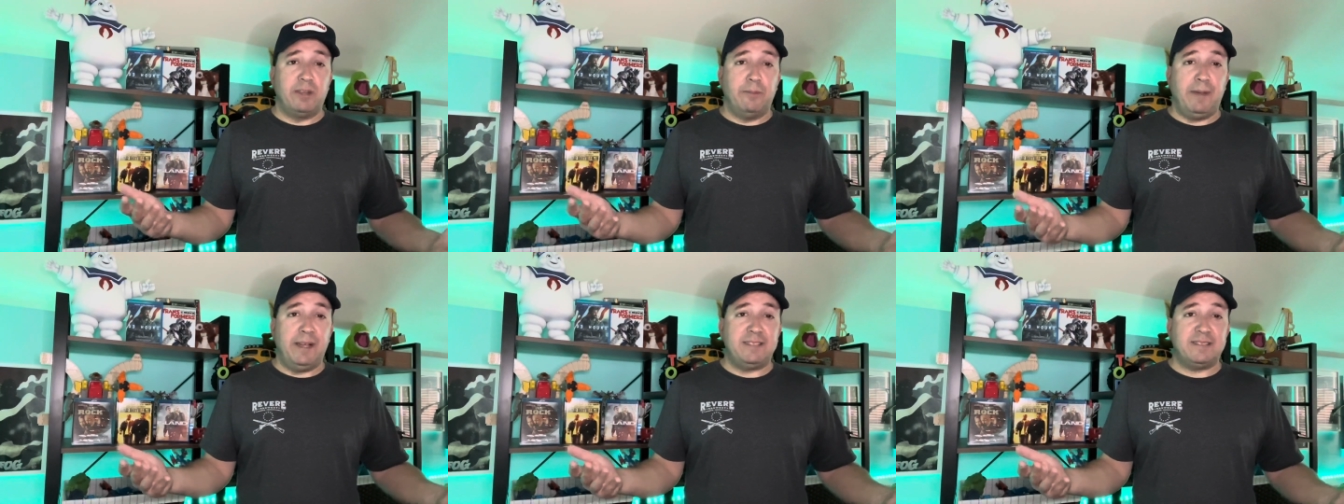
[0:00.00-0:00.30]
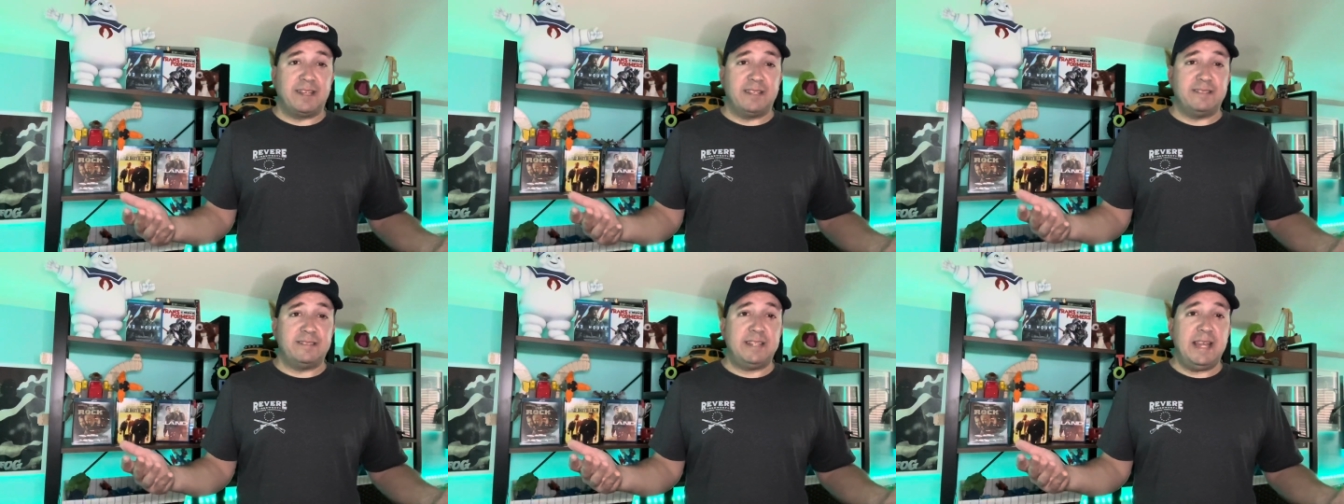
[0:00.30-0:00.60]

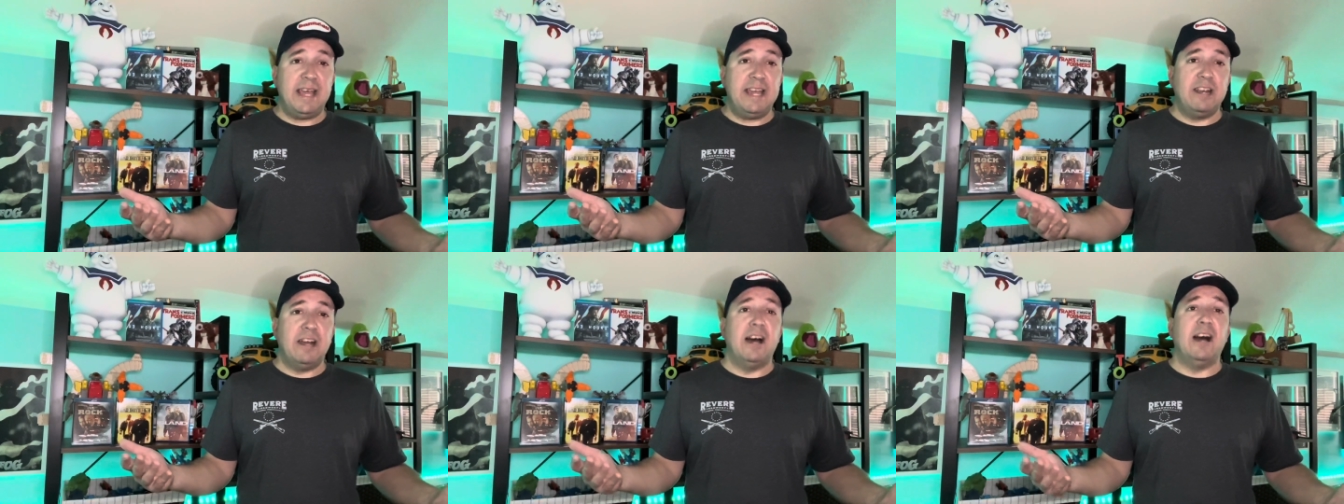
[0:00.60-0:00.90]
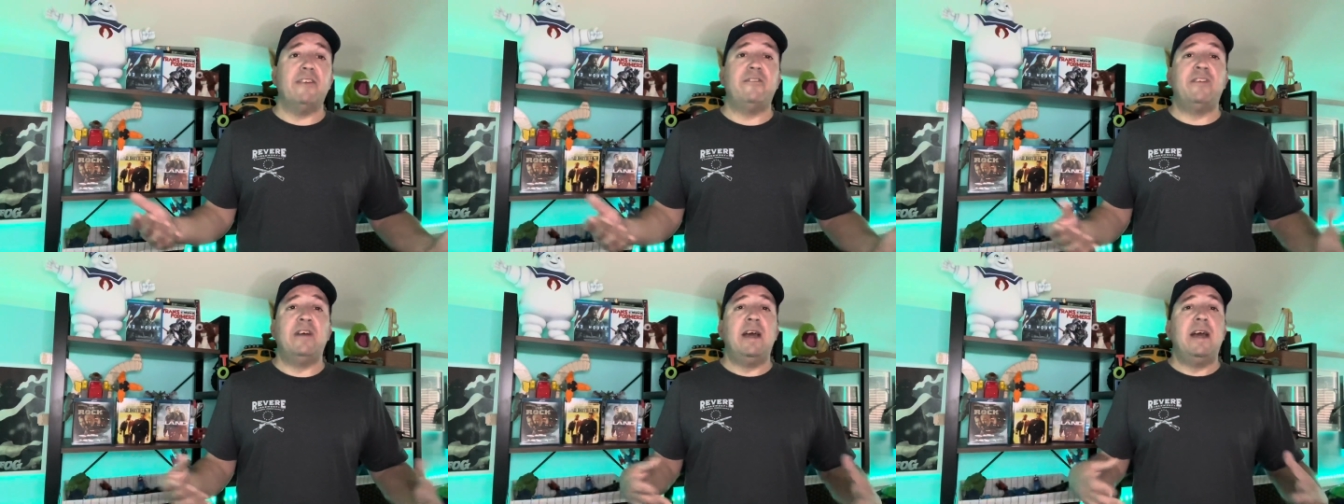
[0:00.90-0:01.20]
Mexican
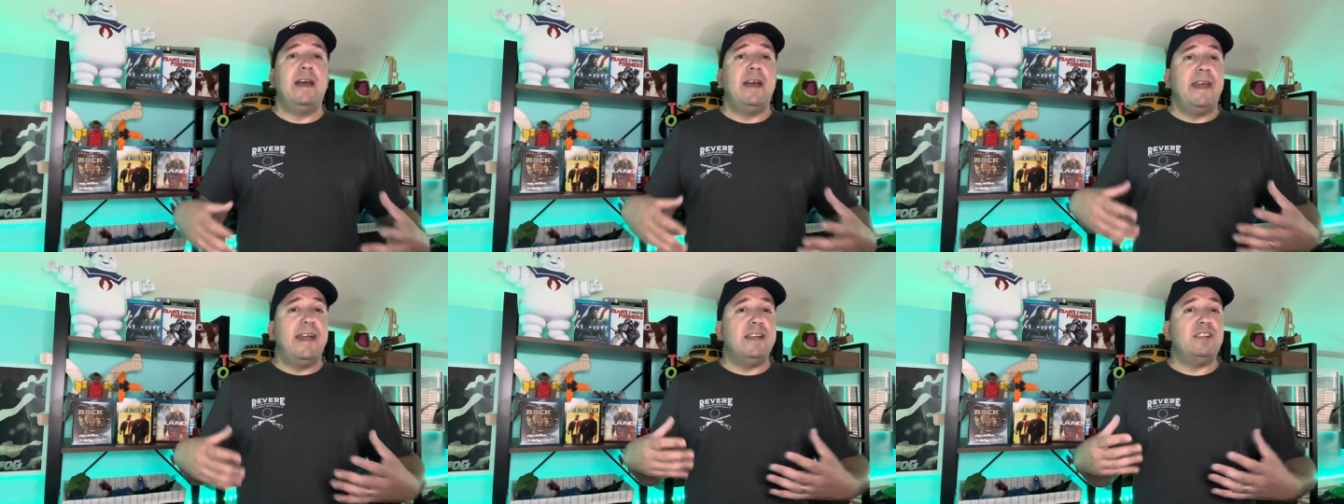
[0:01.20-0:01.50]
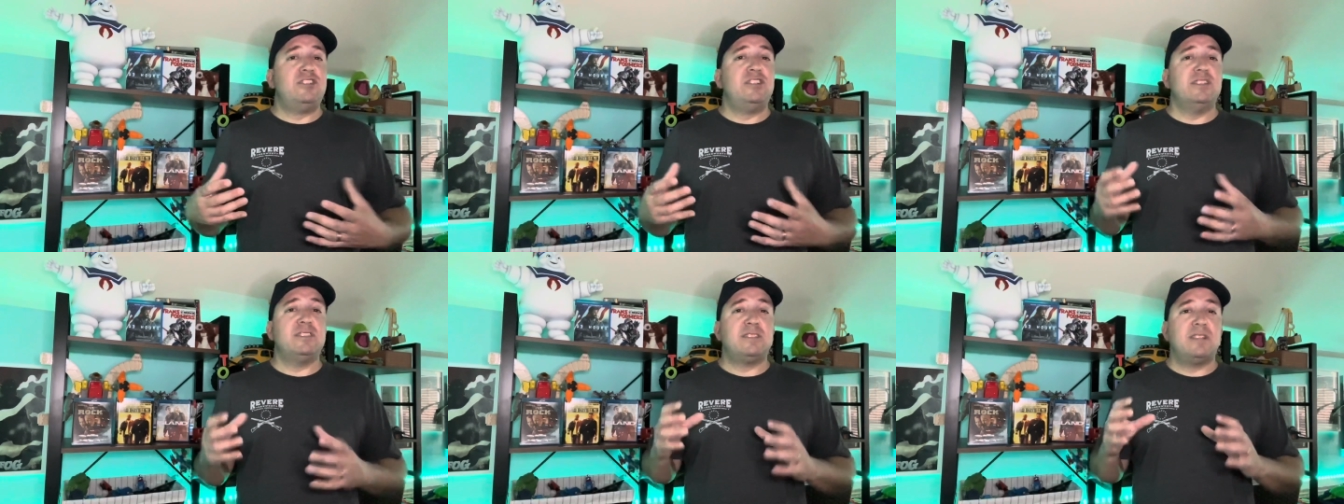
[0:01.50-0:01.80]
standoff,
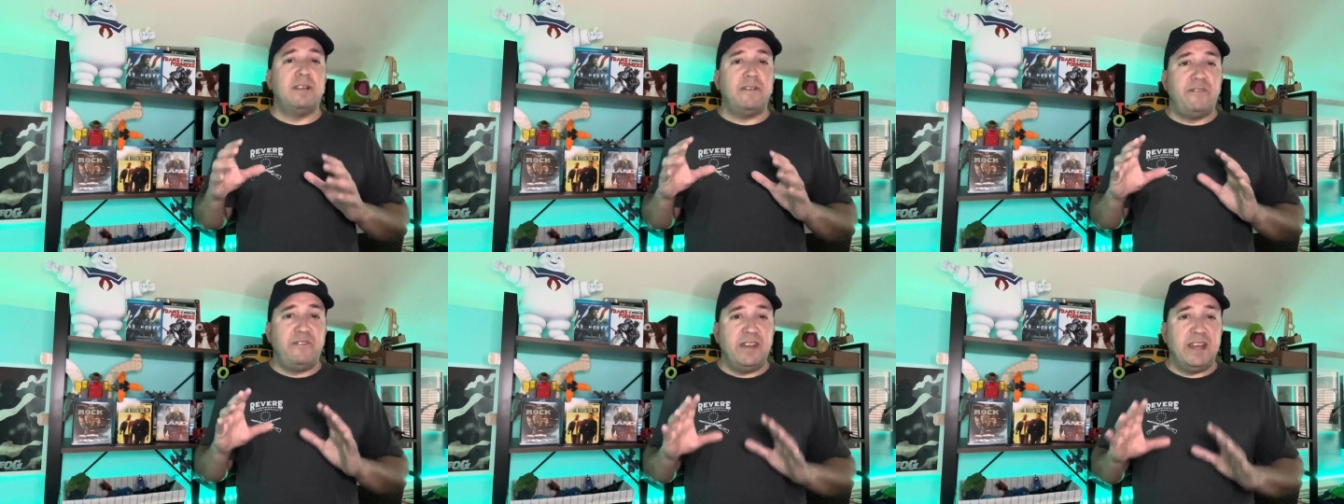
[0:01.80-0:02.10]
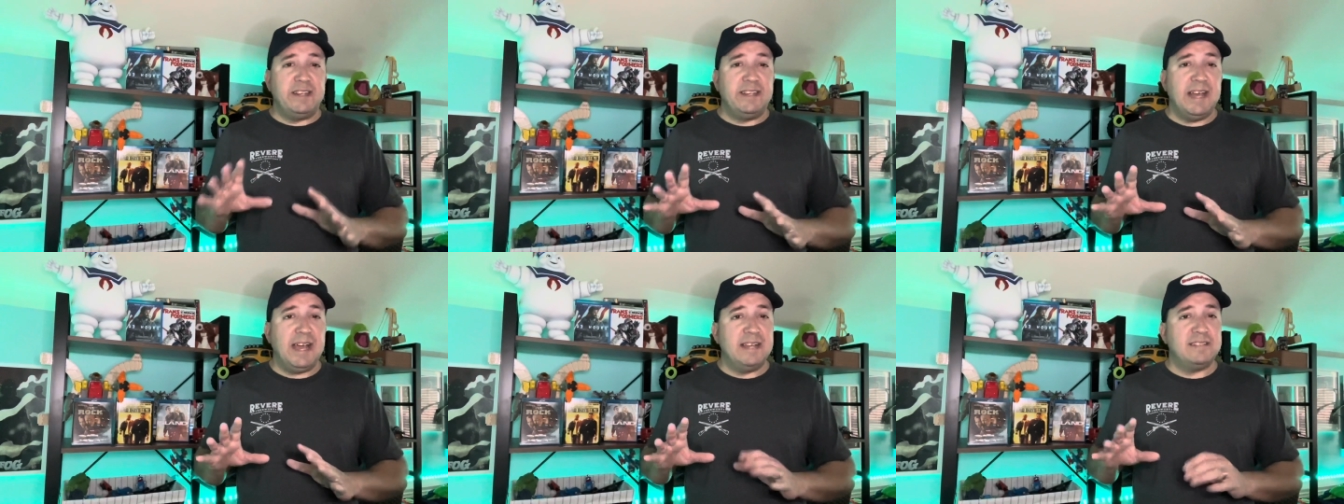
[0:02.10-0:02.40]
it's just
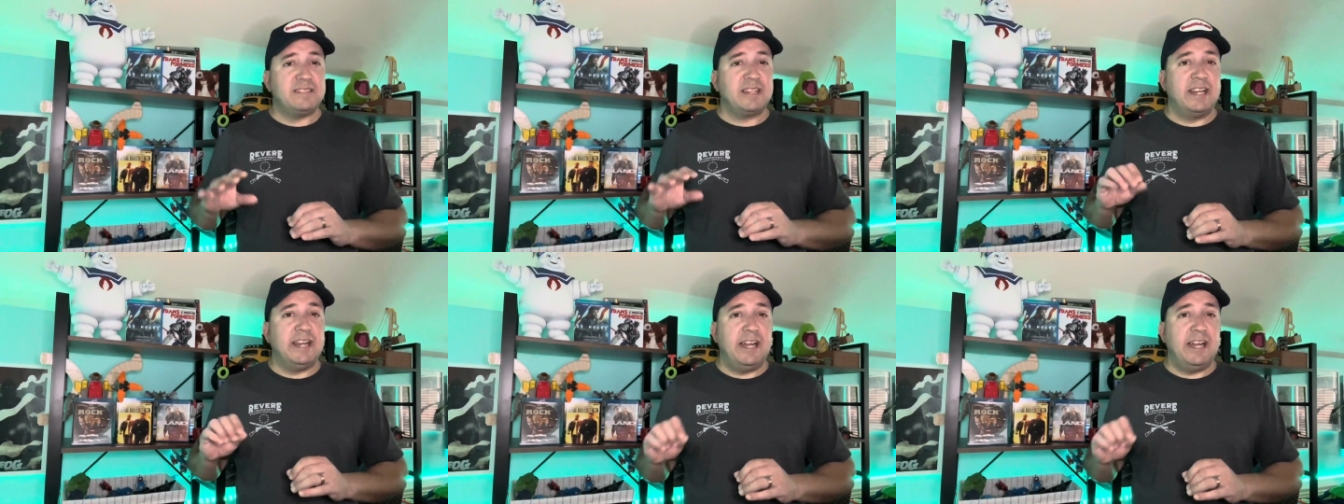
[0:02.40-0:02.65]
fantastic.